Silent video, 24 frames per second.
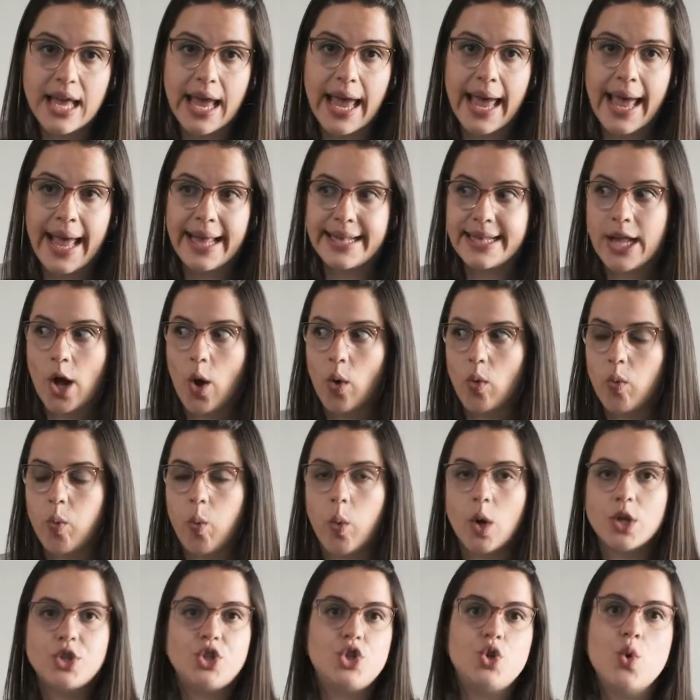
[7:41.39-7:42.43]
and of
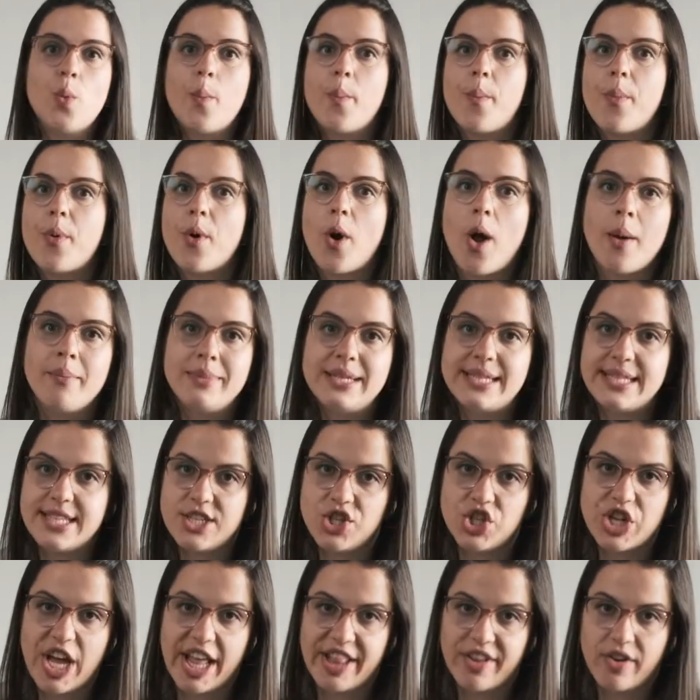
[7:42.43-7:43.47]
what you promise in
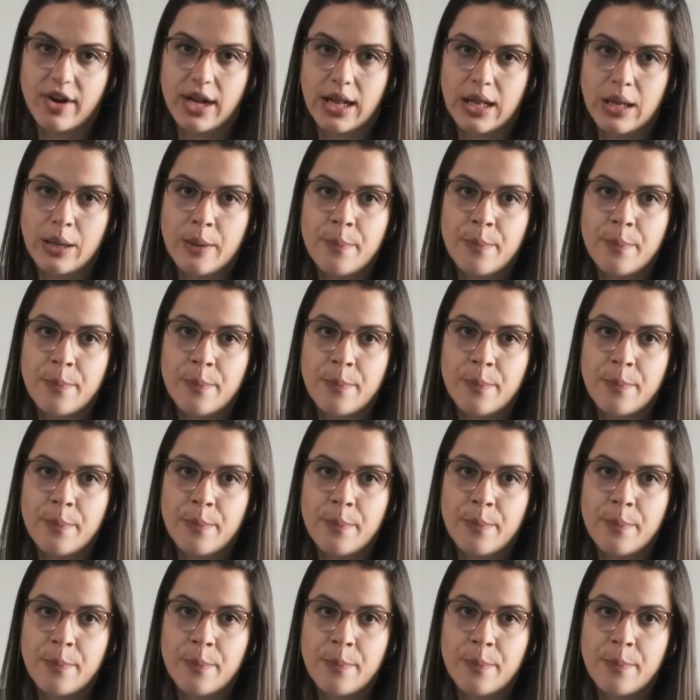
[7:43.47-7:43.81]
general.